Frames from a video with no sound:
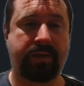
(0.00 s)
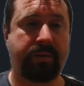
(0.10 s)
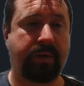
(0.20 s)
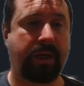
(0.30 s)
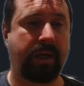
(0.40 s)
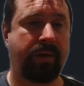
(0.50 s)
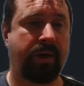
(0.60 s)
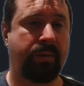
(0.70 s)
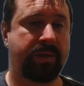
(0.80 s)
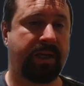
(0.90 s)
if we click on
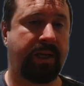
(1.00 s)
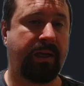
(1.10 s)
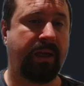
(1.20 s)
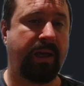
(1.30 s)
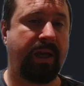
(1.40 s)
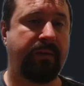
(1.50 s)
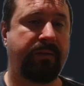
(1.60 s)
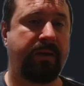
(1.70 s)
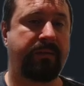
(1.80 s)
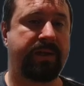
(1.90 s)
it, we'll see
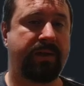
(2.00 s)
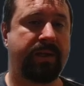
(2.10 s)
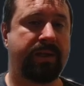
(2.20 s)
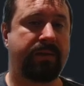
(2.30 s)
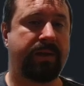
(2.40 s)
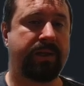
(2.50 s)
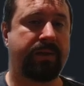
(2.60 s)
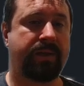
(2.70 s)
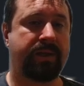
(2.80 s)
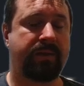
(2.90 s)

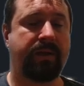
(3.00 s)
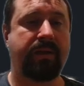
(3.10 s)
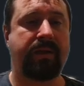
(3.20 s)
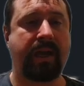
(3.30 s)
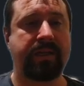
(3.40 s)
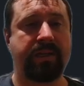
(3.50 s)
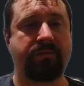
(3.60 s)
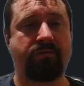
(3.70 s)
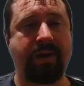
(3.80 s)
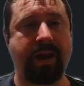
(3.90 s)
FF0000, that is
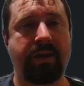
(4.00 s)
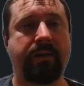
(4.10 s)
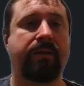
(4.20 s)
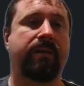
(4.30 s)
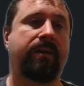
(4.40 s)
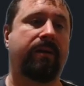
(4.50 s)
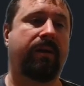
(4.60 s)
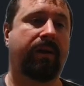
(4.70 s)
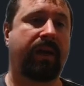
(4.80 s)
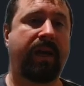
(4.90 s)
red.
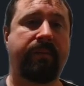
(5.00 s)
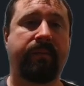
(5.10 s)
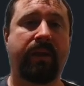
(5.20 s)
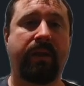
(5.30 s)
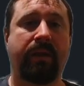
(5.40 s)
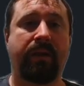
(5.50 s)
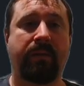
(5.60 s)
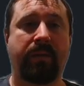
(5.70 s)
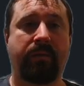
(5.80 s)
Okay, but if